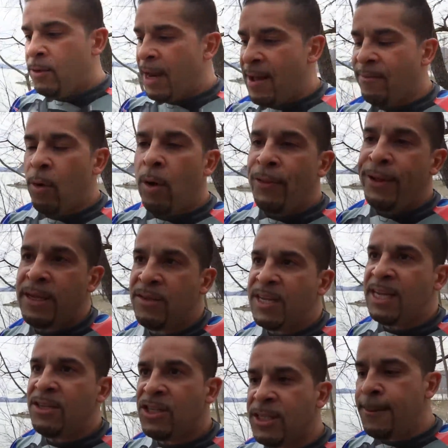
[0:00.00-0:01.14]
could have all the
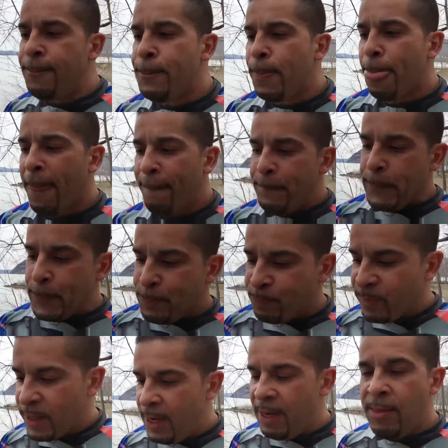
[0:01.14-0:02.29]
intention
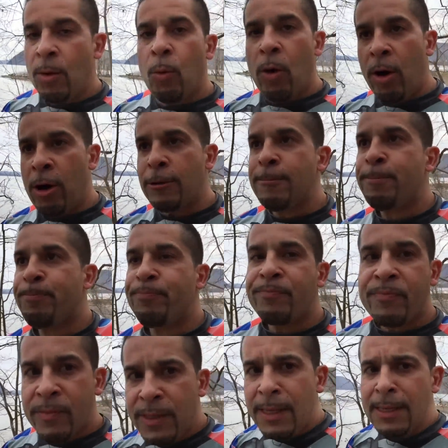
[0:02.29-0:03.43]
in the world
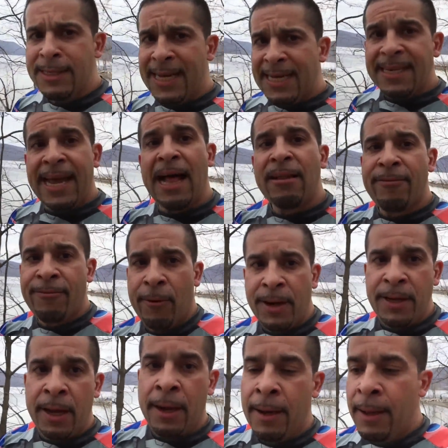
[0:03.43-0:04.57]
to get to
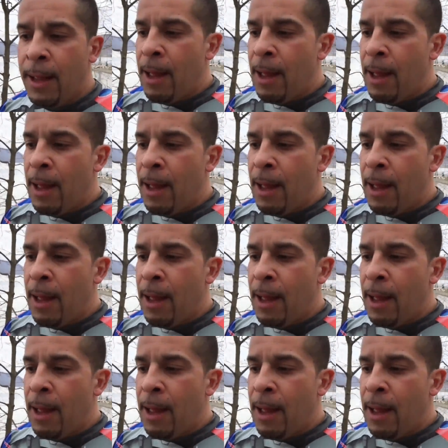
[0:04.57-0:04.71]
California,